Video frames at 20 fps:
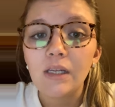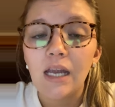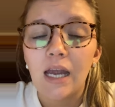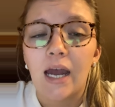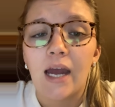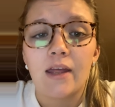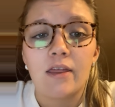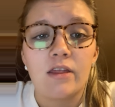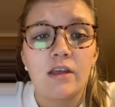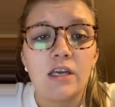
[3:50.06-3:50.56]

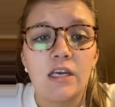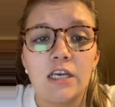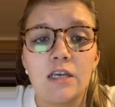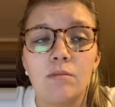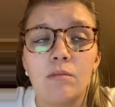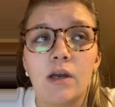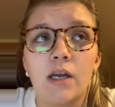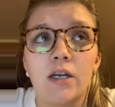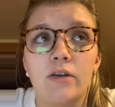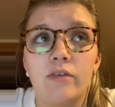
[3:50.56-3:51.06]
I think he
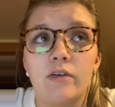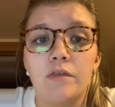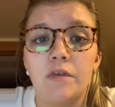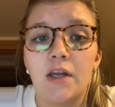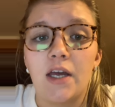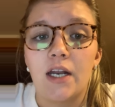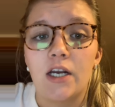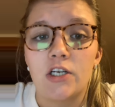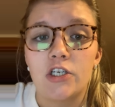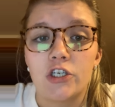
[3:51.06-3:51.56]
might have even
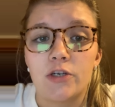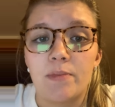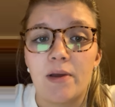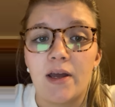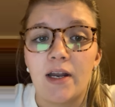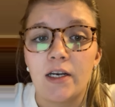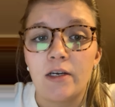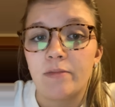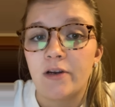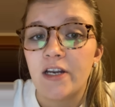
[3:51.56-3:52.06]
had a
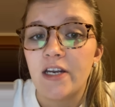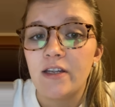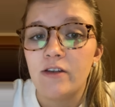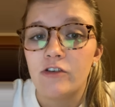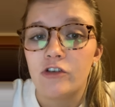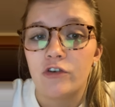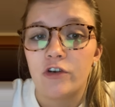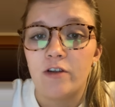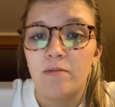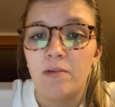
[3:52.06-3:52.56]
traumatic brain
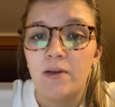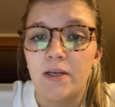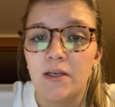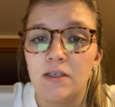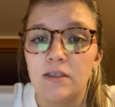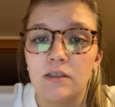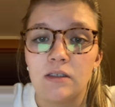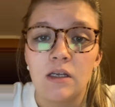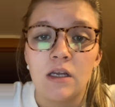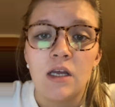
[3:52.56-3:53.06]
injury
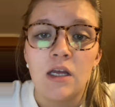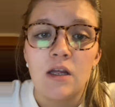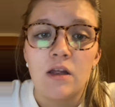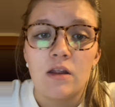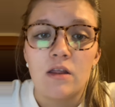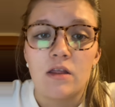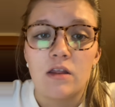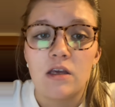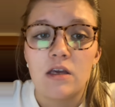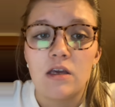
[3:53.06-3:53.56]
because
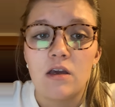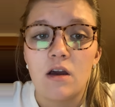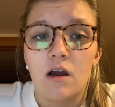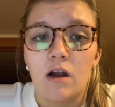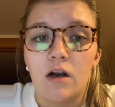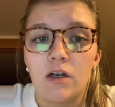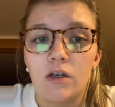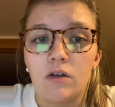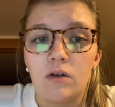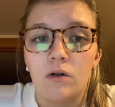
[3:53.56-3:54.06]
the
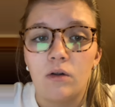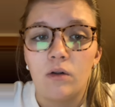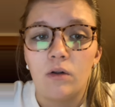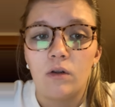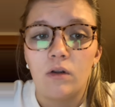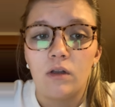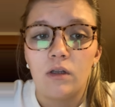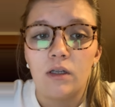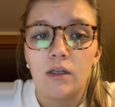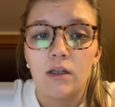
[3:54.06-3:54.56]

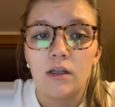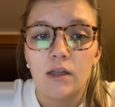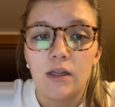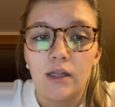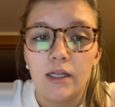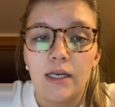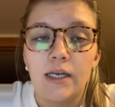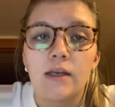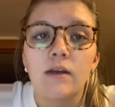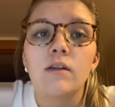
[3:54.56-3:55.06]
article,
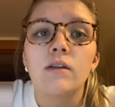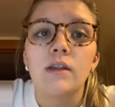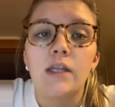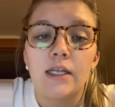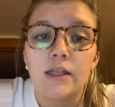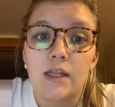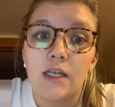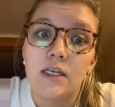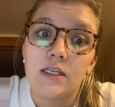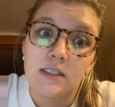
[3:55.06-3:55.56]
like
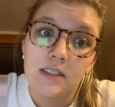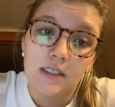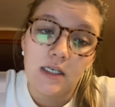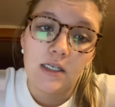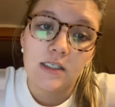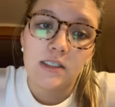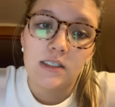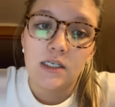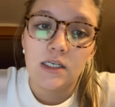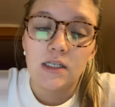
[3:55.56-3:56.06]
like they
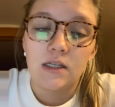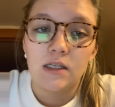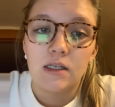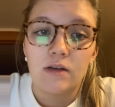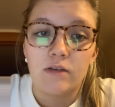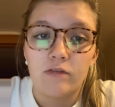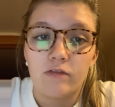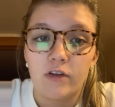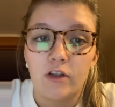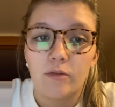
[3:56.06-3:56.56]
discussed in
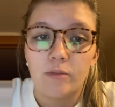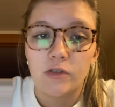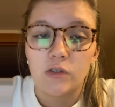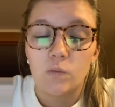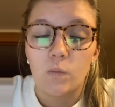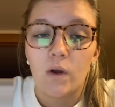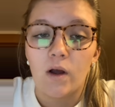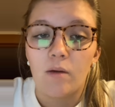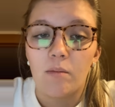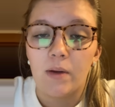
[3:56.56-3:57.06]
the film
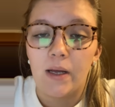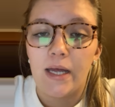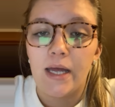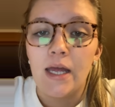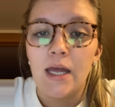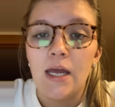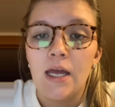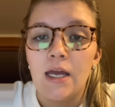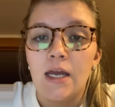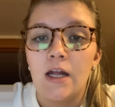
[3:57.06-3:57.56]
as well, but
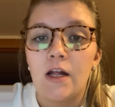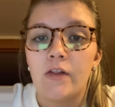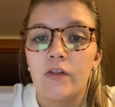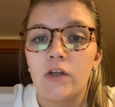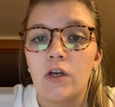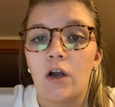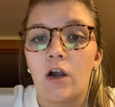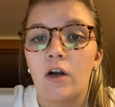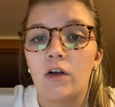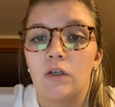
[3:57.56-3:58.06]
in
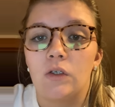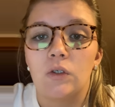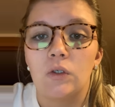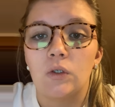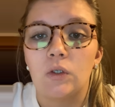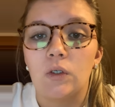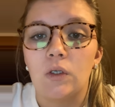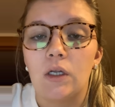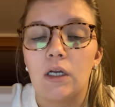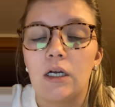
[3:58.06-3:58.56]
the
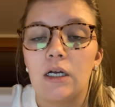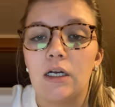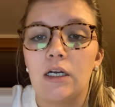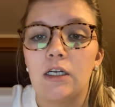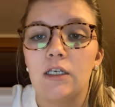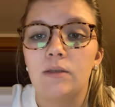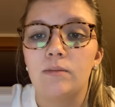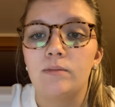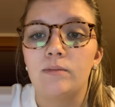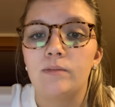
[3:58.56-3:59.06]
article
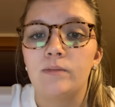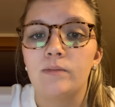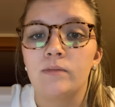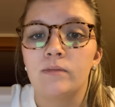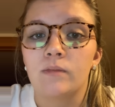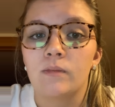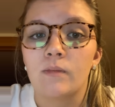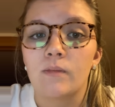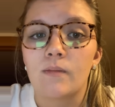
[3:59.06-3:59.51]
um,